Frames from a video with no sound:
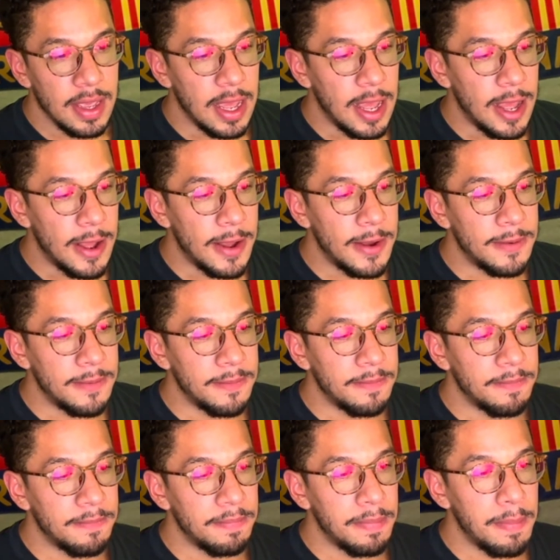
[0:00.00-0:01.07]

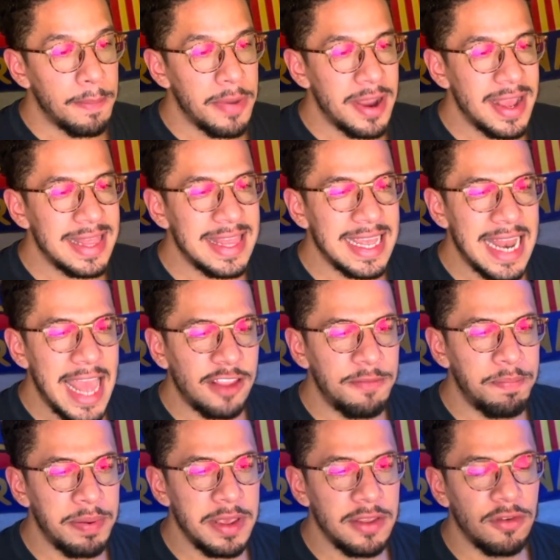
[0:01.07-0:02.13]
But the last
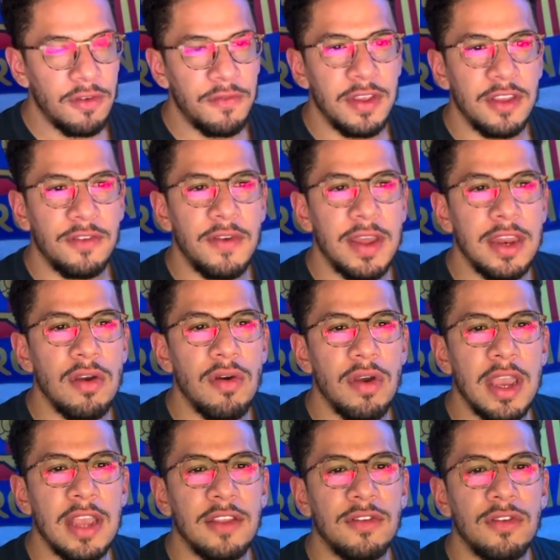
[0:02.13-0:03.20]
piece of this video
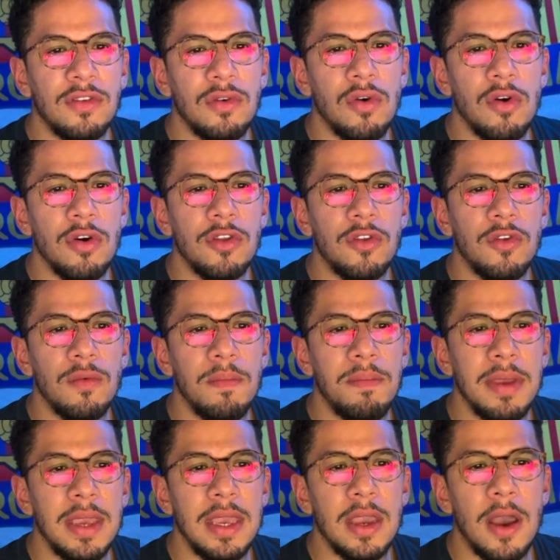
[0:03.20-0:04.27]
is going to be